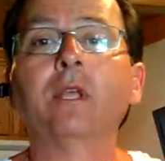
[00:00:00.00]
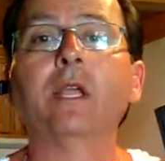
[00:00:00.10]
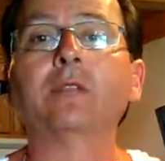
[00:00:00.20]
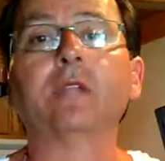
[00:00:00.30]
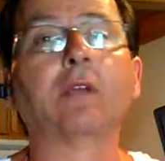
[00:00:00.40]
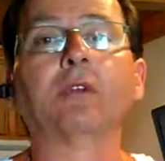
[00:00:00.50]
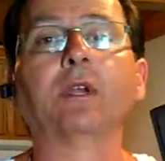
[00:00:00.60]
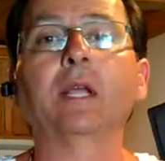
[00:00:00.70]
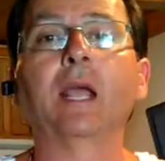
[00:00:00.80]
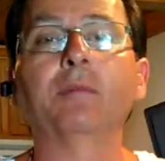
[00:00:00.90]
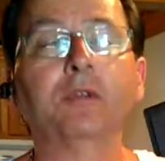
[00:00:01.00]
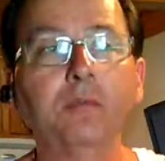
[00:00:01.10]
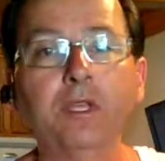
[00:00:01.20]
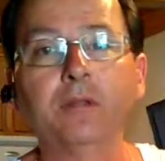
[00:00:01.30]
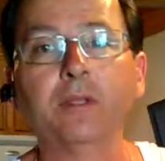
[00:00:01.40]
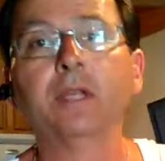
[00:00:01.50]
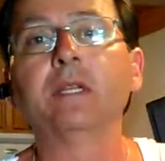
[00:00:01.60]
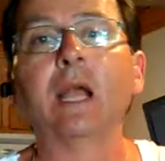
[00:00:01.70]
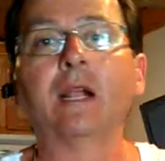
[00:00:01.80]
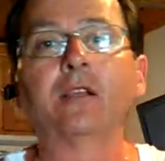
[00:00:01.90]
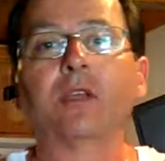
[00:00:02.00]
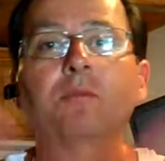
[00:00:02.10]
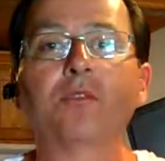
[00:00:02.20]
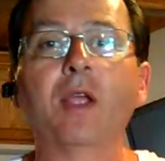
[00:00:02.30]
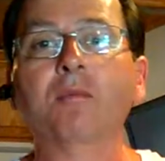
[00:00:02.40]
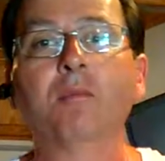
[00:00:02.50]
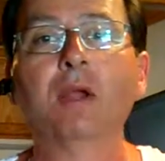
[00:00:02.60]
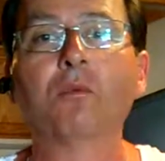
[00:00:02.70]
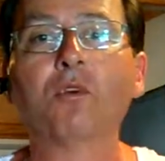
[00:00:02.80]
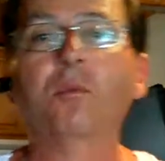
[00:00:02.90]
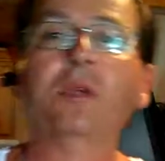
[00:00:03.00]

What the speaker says: It's never going to happen to me. Not because I'm framing my world,